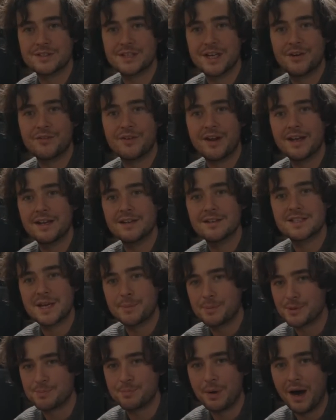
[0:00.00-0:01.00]
stuff, like
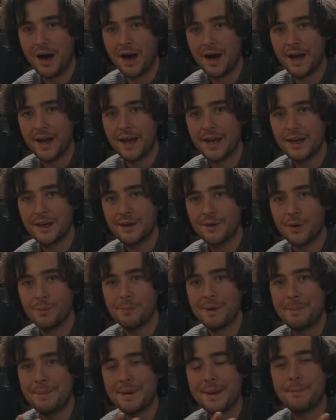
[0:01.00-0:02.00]
shepherd's pie, or
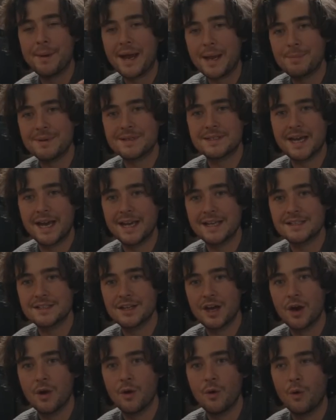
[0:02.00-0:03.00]
maybe a baked
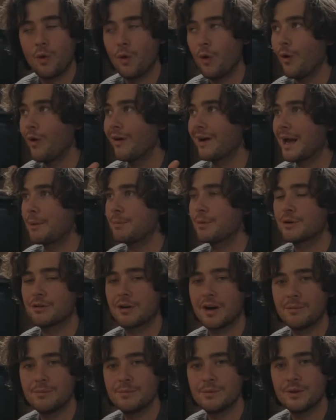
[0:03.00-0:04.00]
potato, or an apple
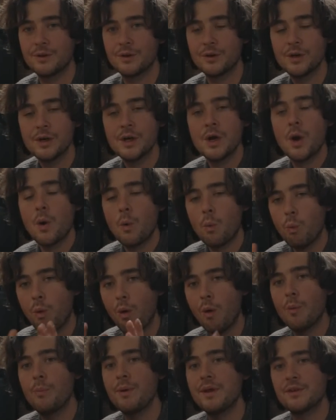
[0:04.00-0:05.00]
crumble.
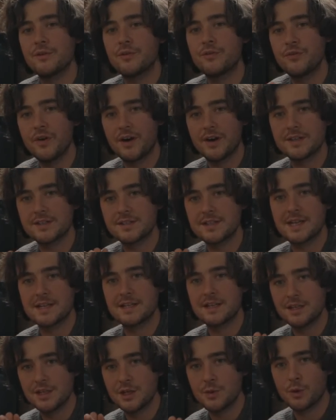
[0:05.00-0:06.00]
What would be the first thing
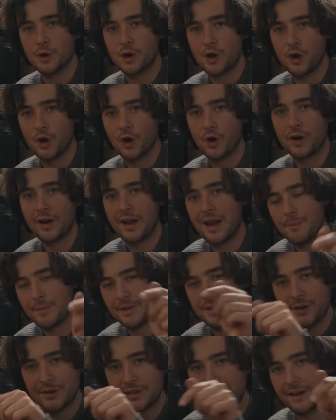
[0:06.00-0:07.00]
that you would cook? Let me
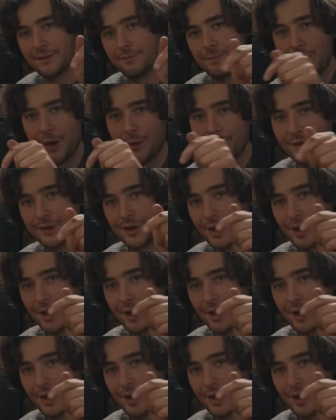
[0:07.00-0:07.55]
know down below in the